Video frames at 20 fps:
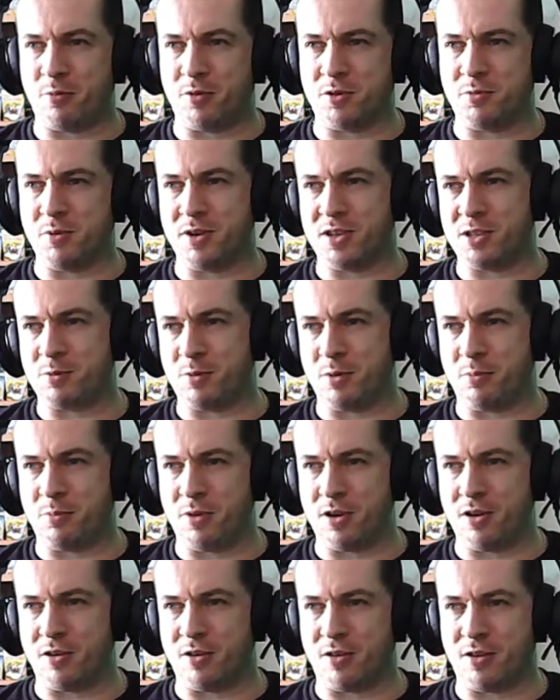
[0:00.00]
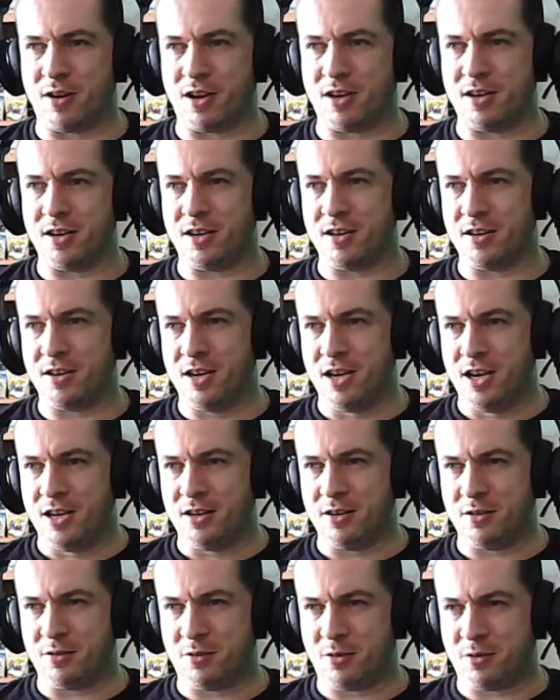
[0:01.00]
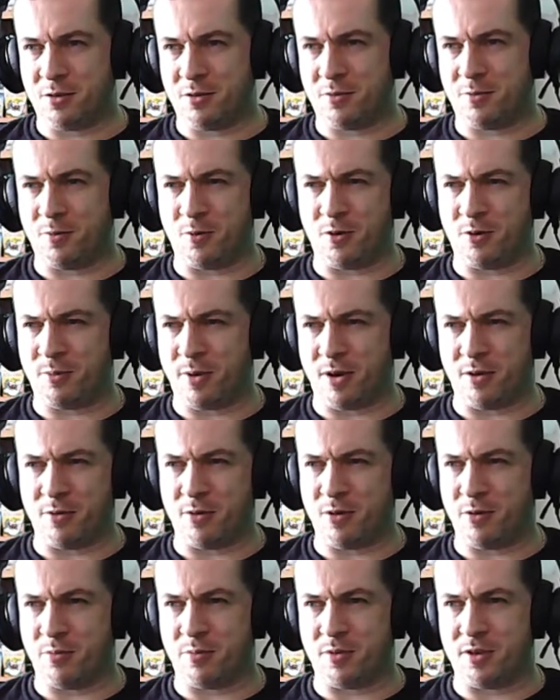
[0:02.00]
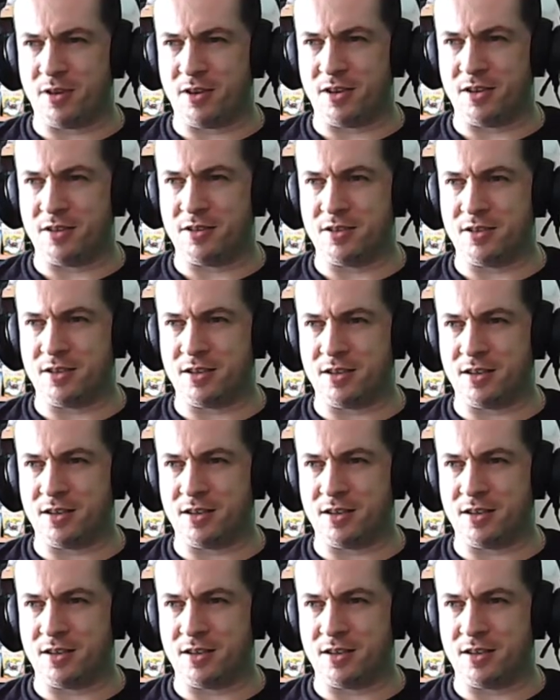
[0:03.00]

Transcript: which makes the whip bigger, and then the third or fourth power up is